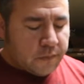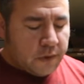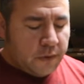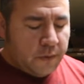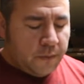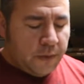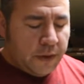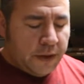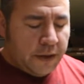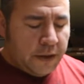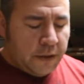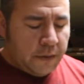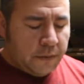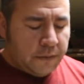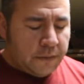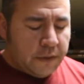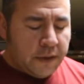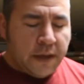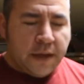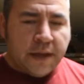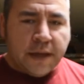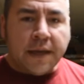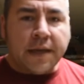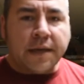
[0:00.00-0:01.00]
Well,
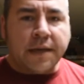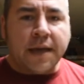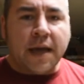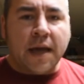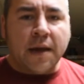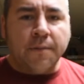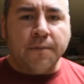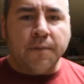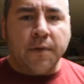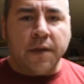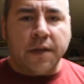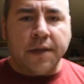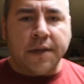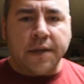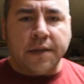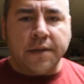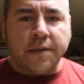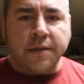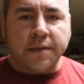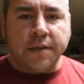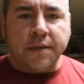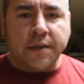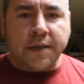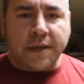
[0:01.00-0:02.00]
it got really
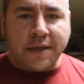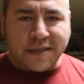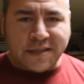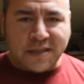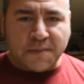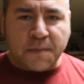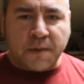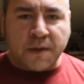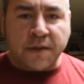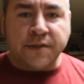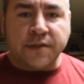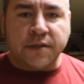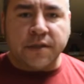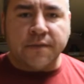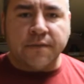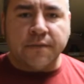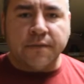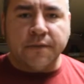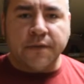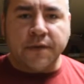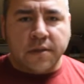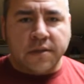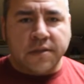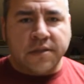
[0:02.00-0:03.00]

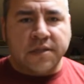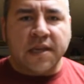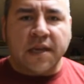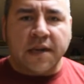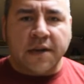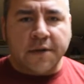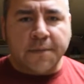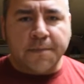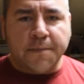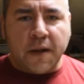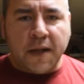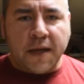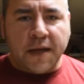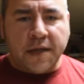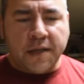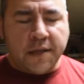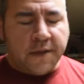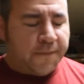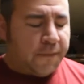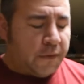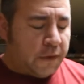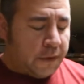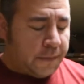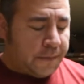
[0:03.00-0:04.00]
expensive. A set of blades
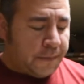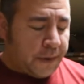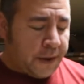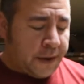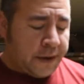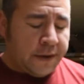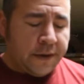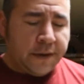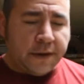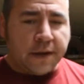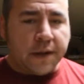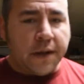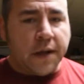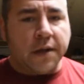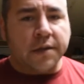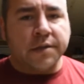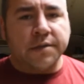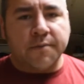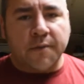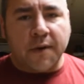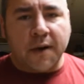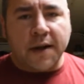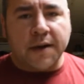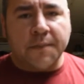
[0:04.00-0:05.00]
for the planer
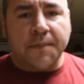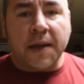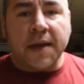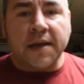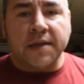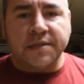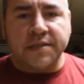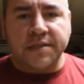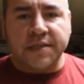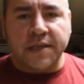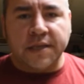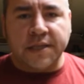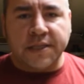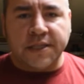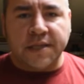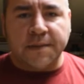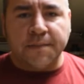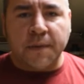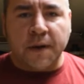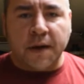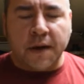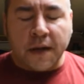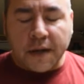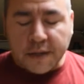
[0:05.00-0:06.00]
cost right about 60
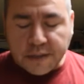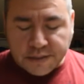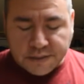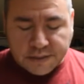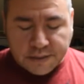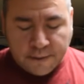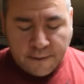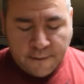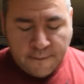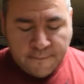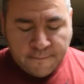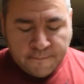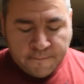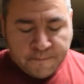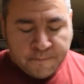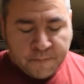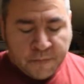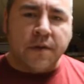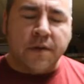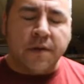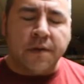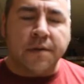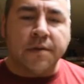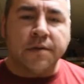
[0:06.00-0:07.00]
bucks.
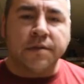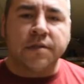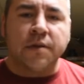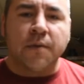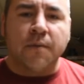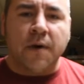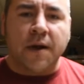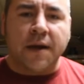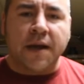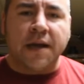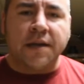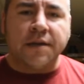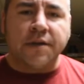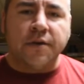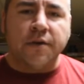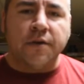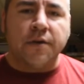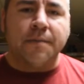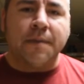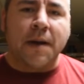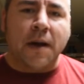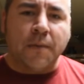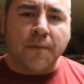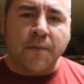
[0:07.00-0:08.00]
So what I do
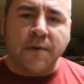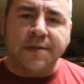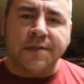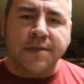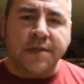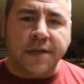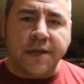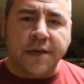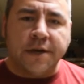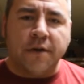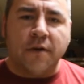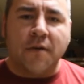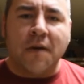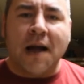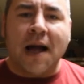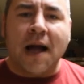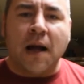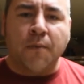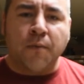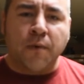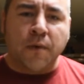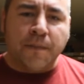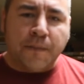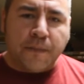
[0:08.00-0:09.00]
about once a year,
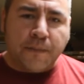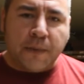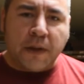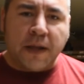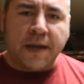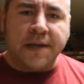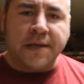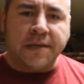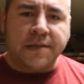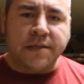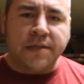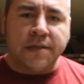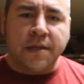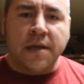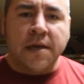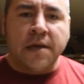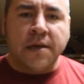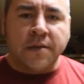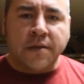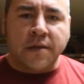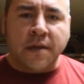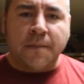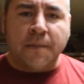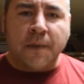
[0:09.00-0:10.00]
I'll replace
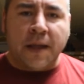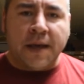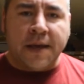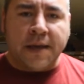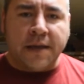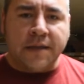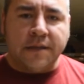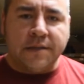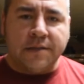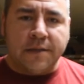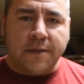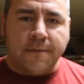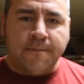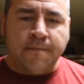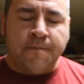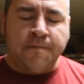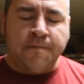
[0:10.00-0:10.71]
the blades.